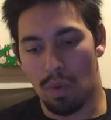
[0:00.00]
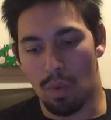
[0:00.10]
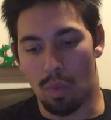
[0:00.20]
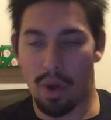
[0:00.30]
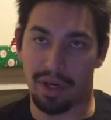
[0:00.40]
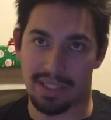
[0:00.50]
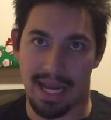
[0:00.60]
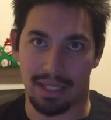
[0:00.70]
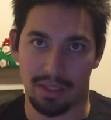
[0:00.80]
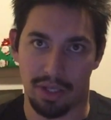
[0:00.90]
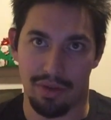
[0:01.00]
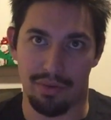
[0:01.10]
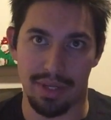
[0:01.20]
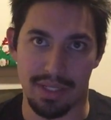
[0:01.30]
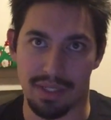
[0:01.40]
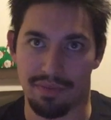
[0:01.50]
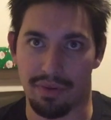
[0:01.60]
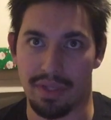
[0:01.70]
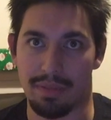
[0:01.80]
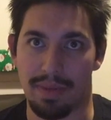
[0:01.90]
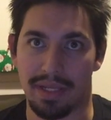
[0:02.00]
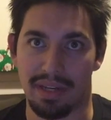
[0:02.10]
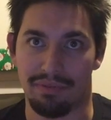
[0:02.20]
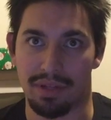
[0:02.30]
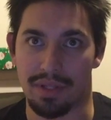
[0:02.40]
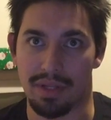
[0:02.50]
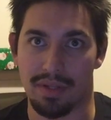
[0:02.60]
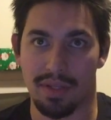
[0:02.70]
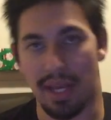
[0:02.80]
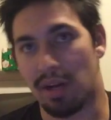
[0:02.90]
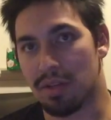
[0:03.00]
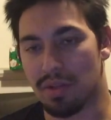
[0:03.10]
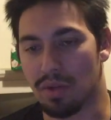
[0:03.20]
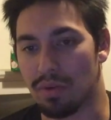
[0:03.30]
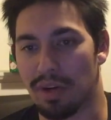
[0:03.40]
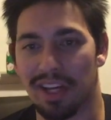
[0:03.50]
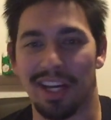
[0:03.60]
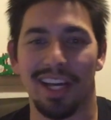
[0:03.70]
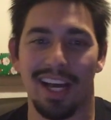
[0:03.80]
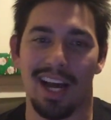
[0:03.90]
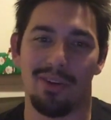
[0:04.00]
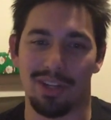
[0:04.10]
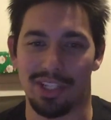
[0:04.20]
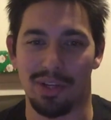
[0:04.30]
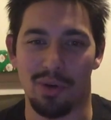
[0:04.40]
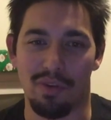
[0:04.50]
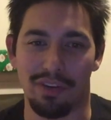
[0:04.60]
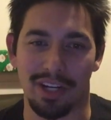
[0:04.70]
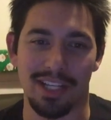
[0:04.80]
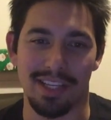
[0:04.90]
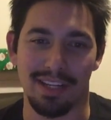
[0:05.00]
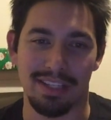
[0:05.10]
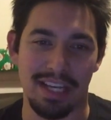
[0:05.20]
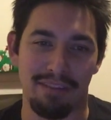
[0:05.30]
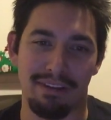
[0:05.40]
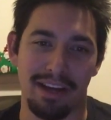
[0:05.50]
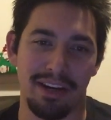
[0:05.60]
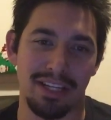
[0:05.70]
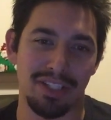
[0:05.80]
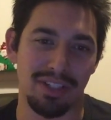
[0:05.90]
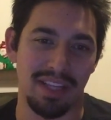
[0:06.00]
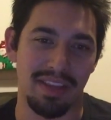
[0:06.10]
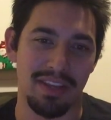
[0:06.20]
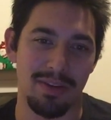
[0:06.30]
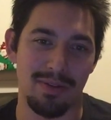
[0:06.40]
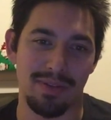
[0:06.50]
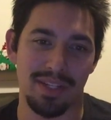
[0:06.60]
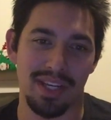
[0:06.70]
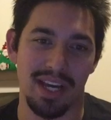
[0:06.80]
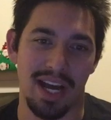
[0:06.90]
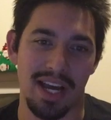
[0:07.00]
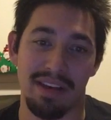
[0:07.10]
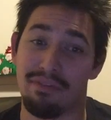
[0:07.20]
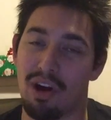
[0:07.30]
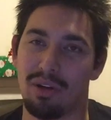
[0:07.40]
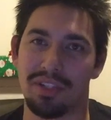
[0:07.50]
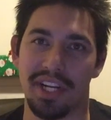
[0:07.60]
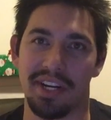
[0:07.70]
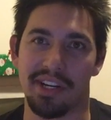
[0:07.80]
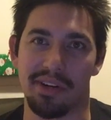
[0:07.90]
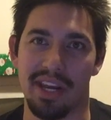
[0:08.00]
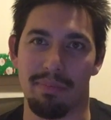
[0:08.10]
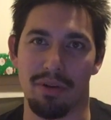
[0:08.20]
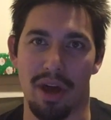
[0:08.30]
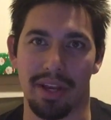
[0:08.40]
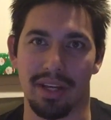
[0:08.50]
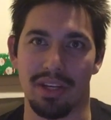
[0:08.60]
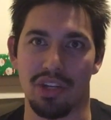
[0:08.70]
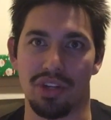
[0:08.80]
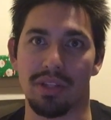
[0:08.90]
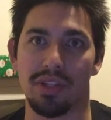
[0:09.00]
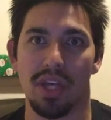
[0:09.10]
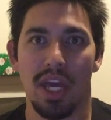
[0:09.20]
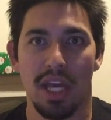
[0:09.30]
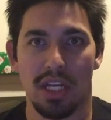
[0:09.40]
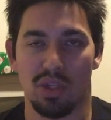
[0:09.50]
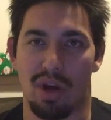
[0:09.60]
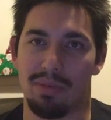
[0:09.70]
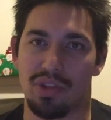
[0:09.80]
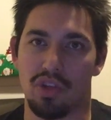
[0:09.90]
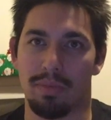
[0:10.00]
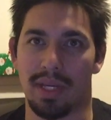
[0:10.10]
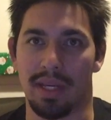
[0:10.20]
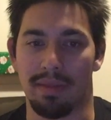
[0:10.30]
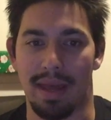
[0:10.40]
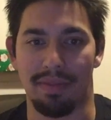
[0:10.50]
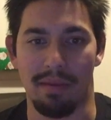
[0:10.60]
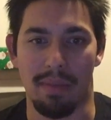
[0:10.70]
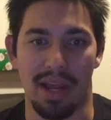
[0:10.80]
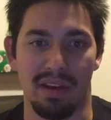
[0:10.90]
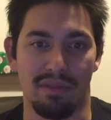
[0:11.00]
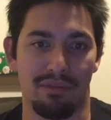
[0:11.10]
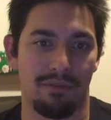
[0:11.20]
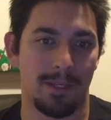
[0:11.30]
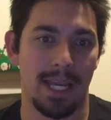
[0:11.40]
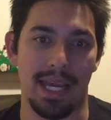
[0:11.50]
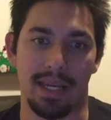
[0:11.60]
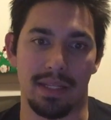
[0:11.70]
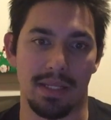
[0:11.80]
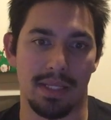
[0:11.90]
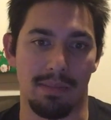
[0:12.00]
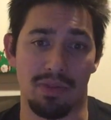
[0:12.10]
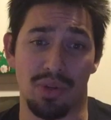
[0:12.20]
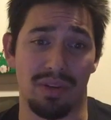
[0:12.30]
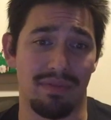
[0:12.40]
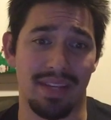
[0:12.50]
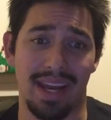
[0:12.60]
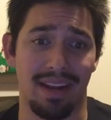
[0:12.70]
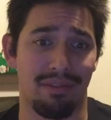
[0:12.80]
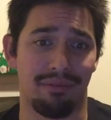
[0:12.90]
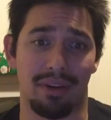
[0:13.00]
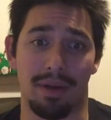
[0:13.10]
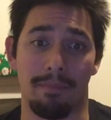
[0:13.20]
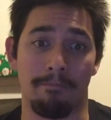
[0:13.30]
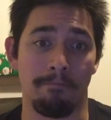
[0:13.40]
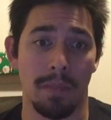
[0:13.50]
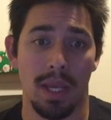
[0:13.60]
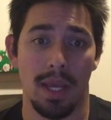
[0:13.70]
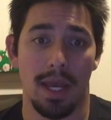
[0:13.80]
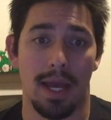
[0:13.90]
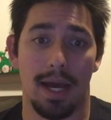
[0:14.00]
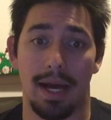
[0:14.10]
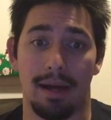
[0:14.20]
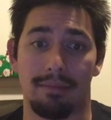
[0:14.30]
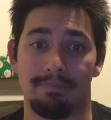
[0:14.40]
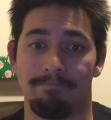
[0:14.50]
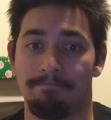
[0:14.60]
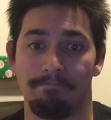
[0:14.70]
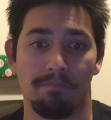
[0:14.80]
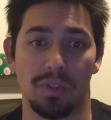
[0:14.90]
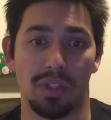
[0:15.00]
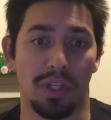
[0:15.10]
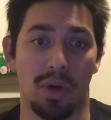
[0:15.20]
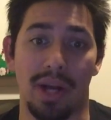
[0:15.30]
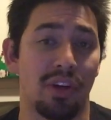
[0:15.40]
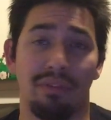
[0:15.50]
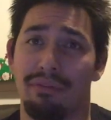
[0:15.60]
What exactly are the reasons for these big differences? And also, I wanted to go over because I find it interesting that they used involuntary or hypnotic conditions. So I'm assuming that they might have taken some sort of data from, I couldn't